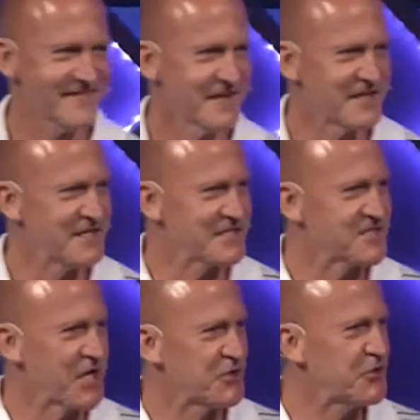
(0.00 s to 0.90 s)
Again, it's
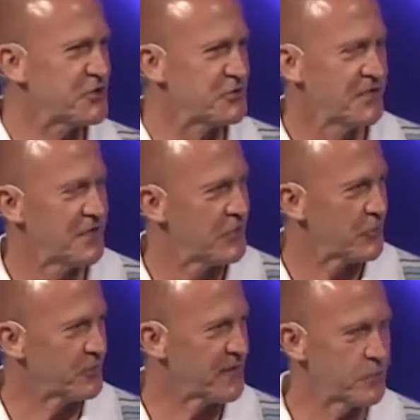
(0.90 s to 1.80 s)
not good
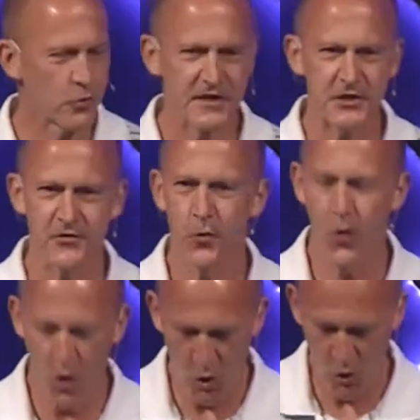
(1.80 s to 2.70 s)
when people would hear the
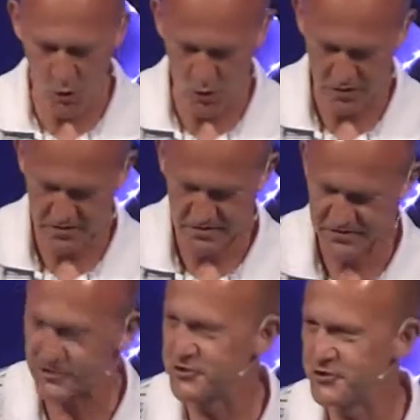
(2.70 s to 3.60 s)
woe
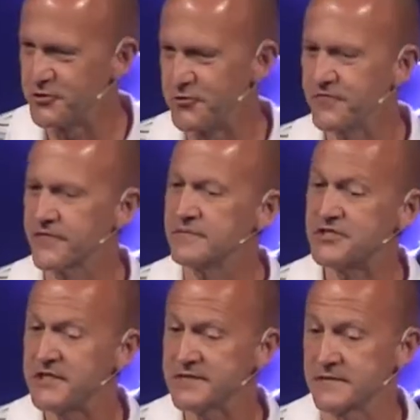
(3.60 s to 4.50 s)
to you from
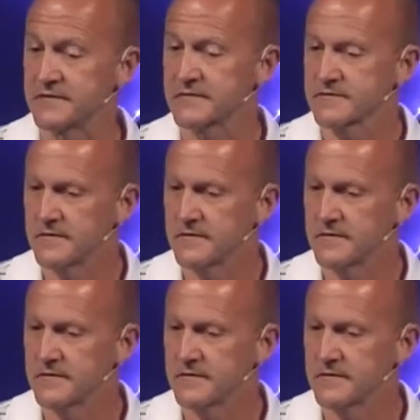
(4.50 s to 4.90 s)
Jesus.